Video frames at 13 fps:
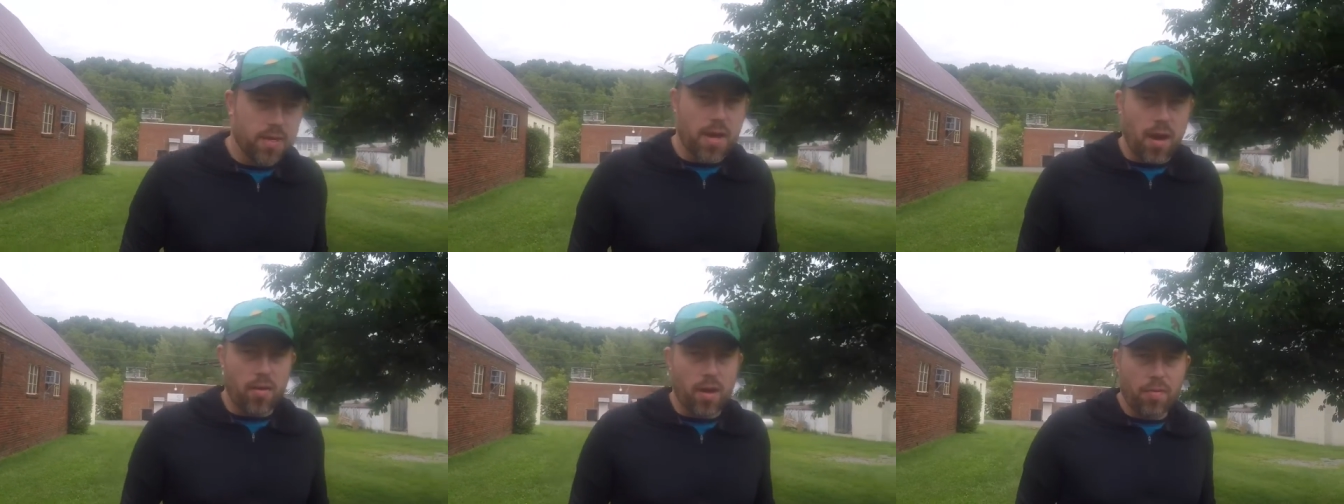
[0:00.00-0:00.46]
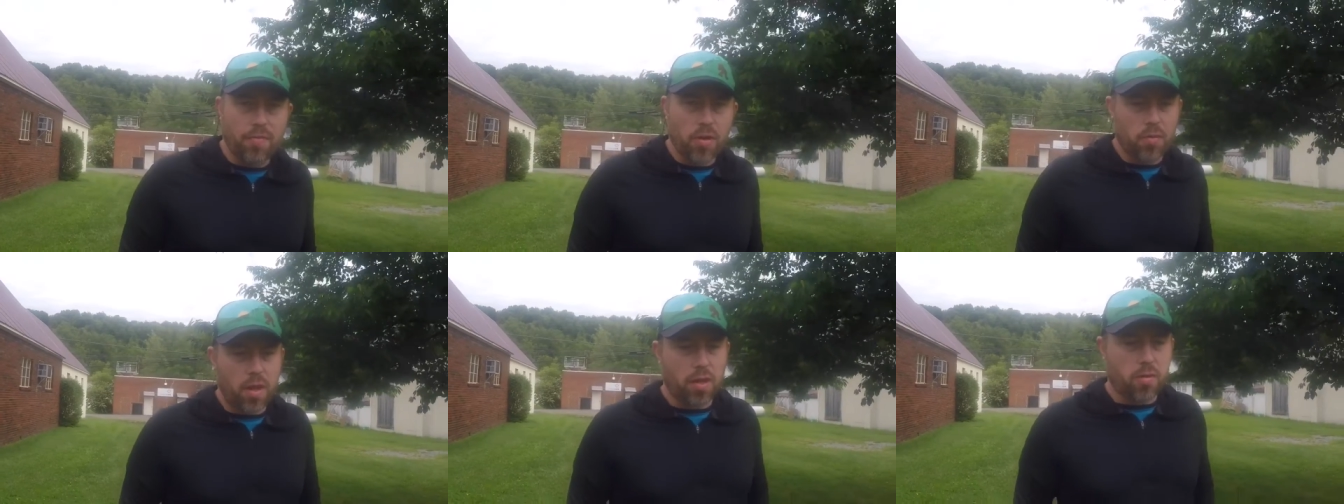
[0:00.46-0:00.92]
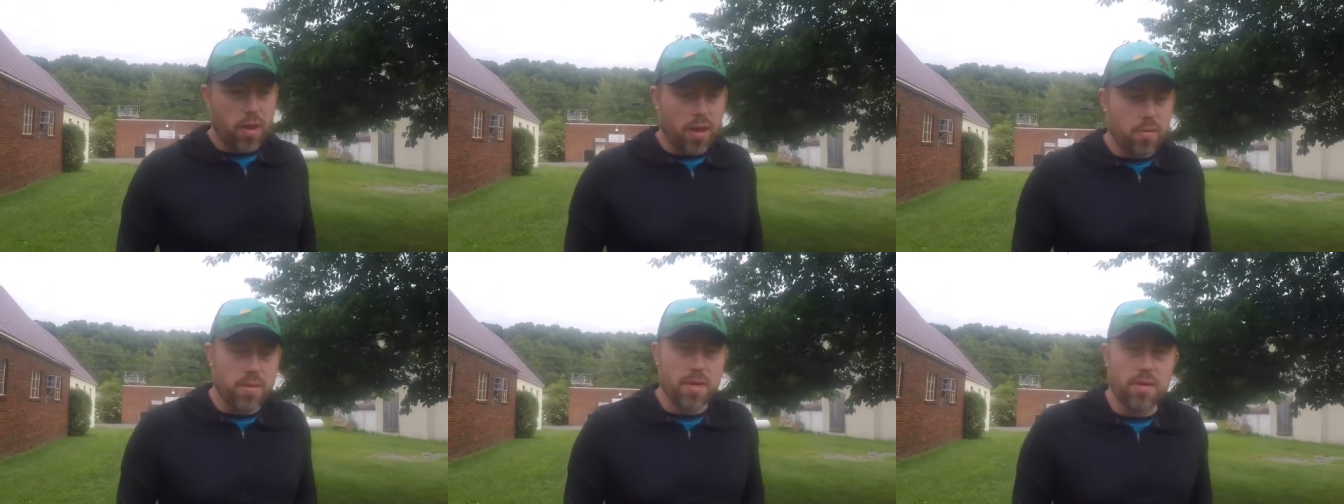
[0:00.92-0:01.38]
down. Now if you go the other way, it
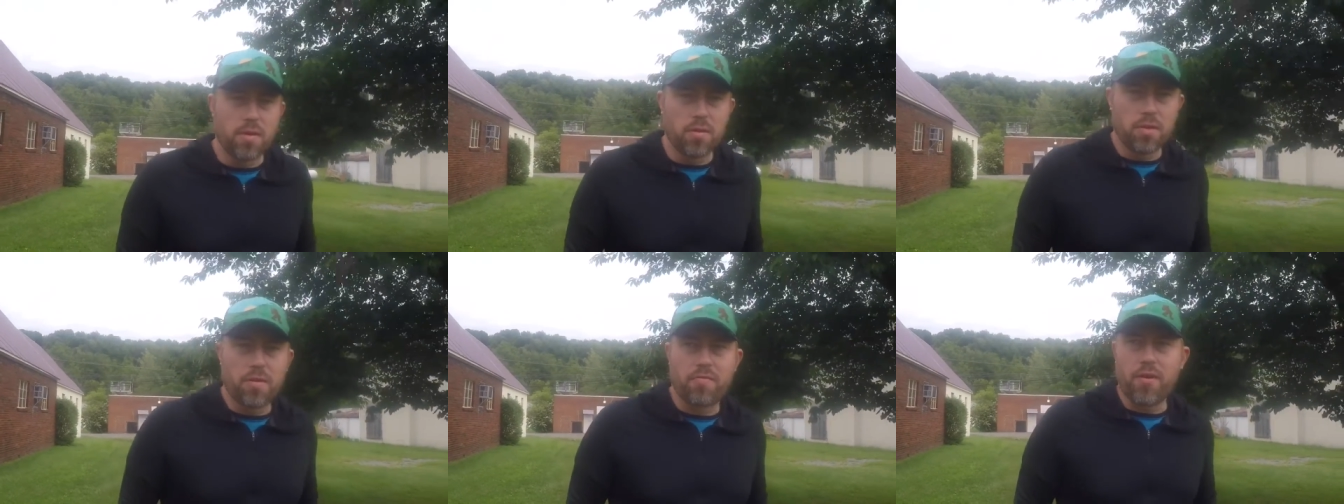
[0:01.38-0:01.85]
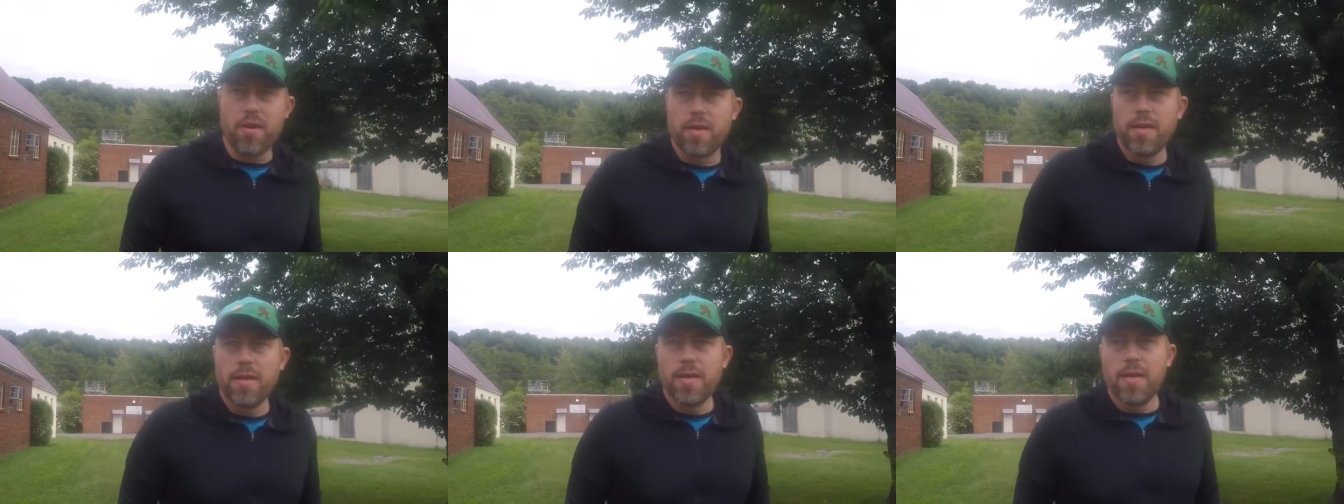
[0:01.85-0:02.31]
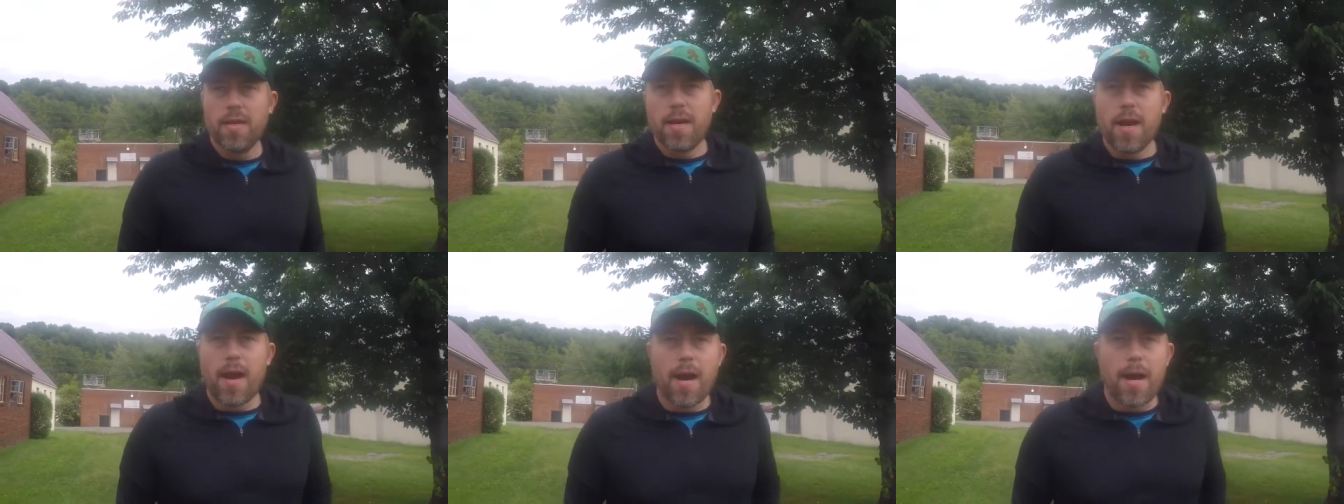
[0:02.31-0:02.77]
would be a little different.
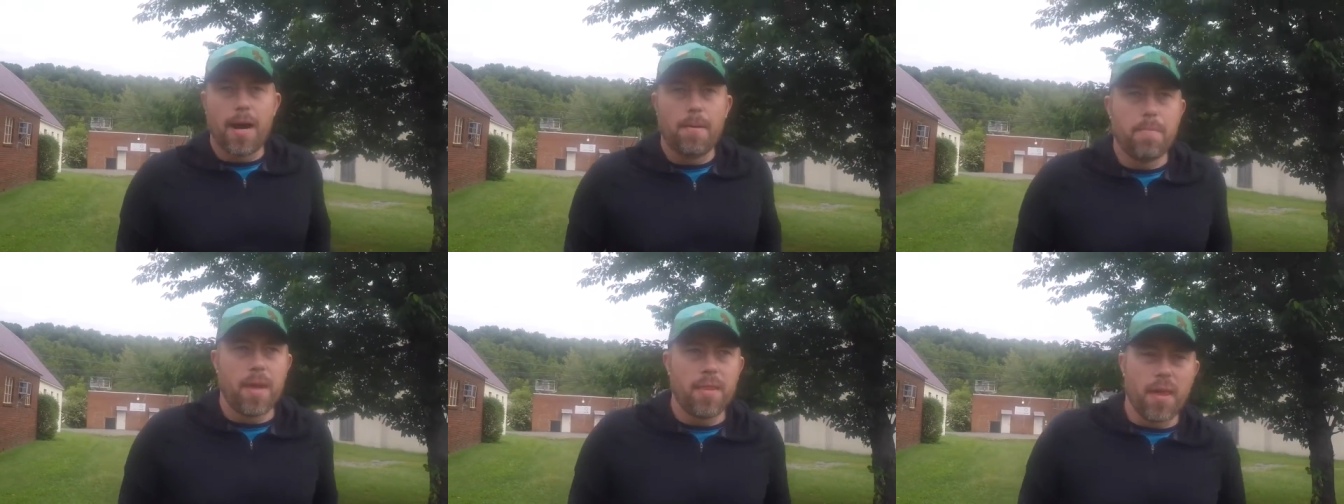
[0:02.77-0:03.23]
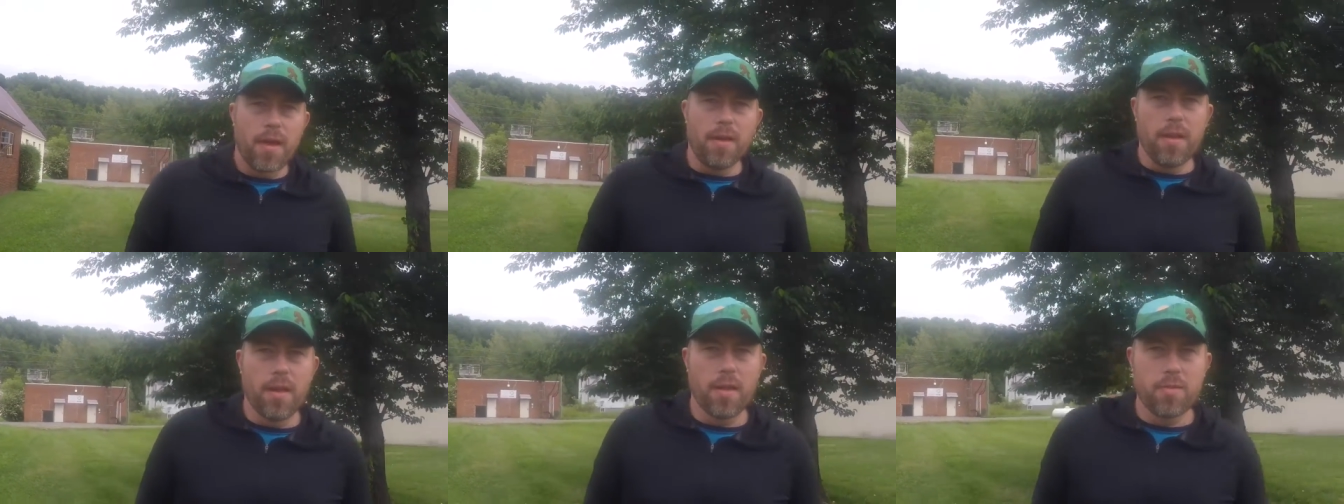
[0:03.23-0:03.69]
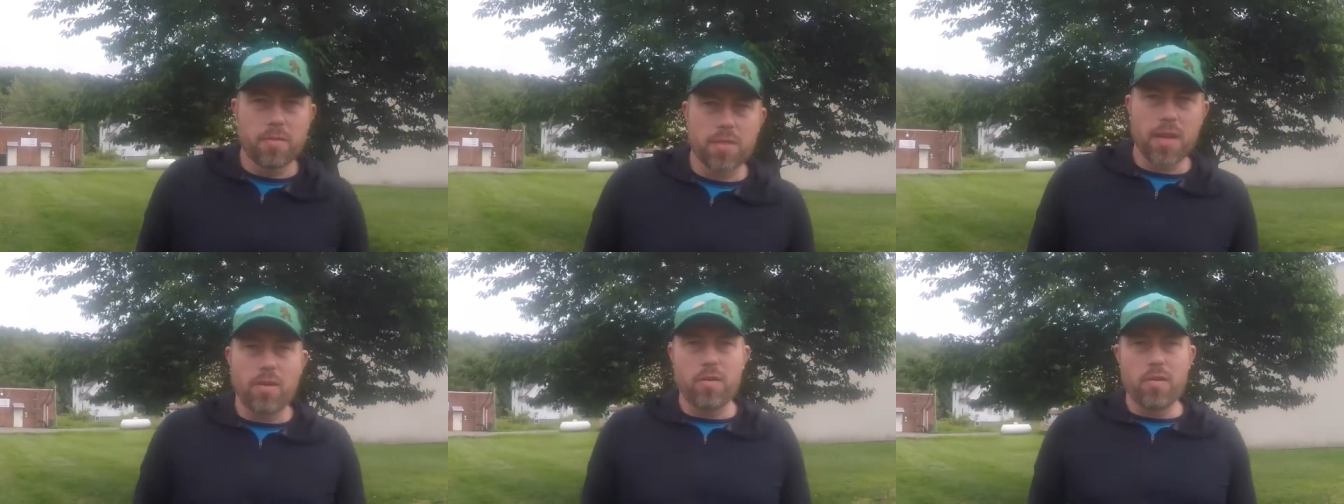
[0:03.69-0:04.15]
And then there's
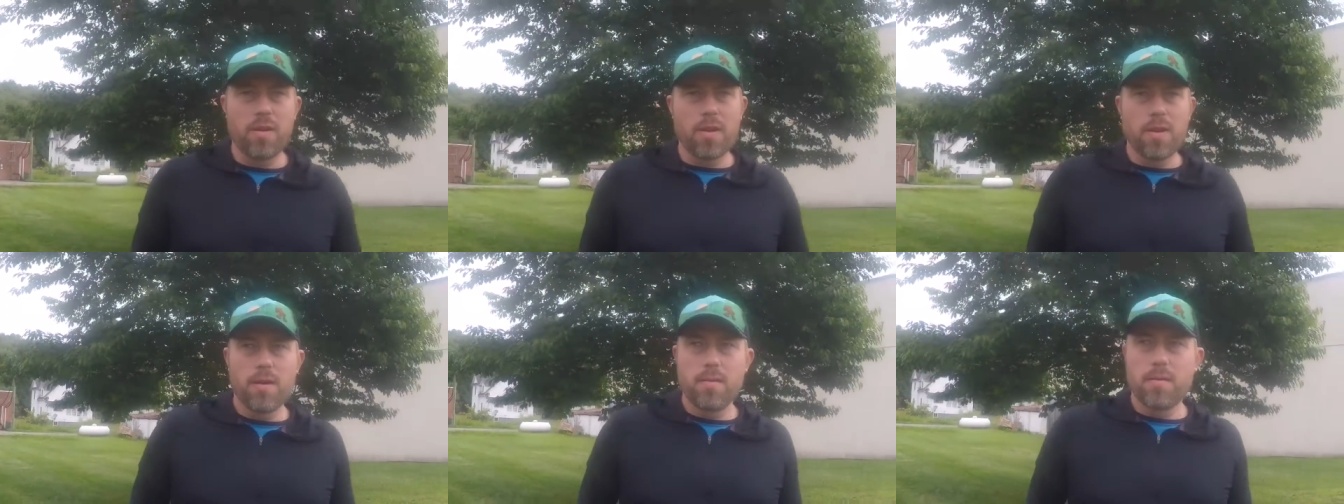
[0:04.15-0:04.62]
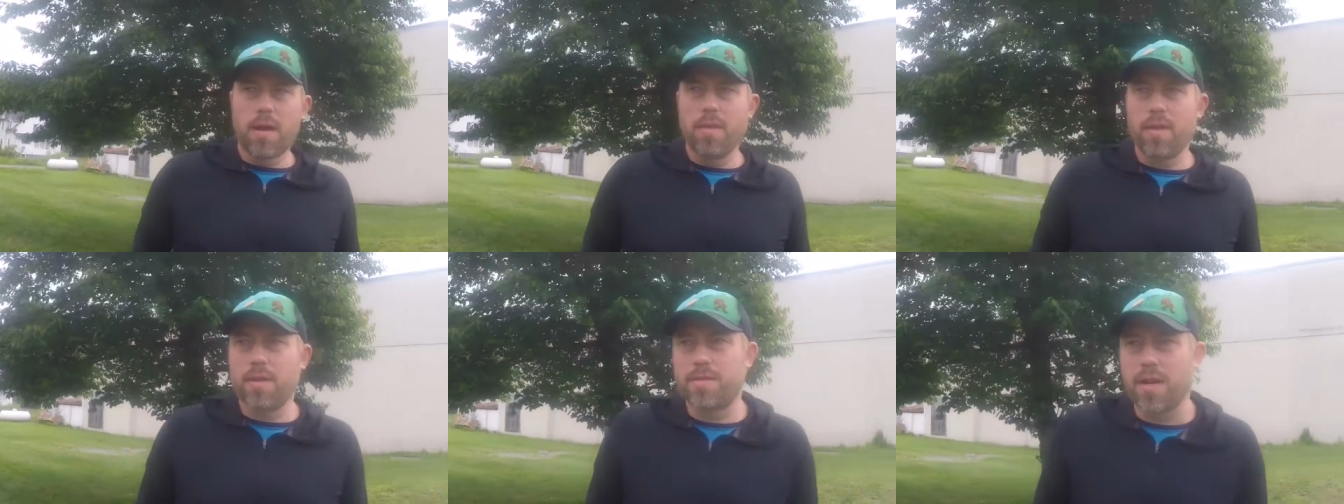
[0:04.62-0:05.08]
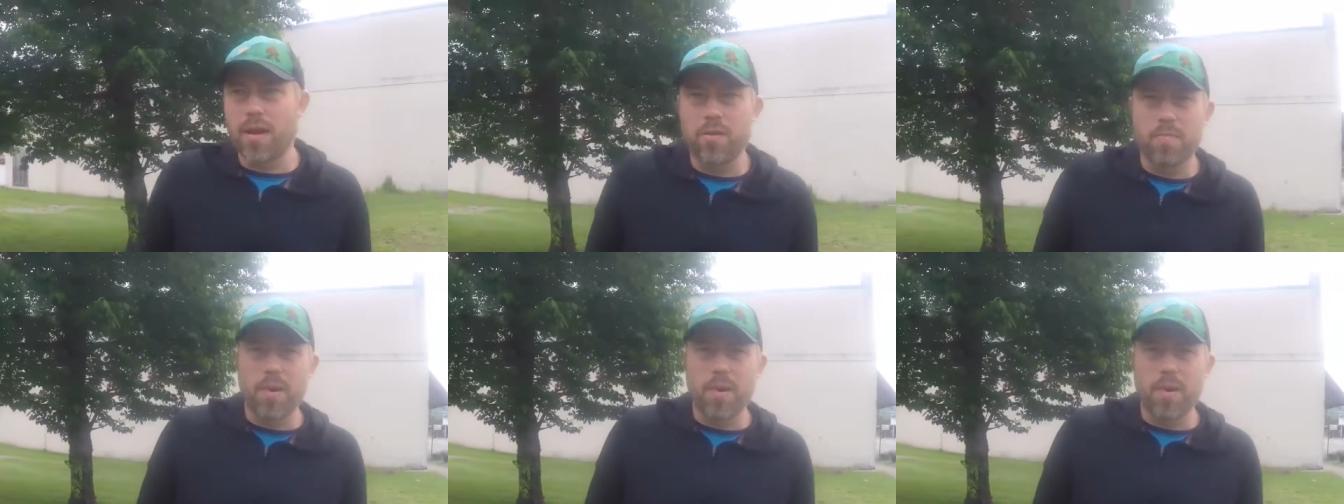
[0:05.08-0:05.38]
I think it's the Iron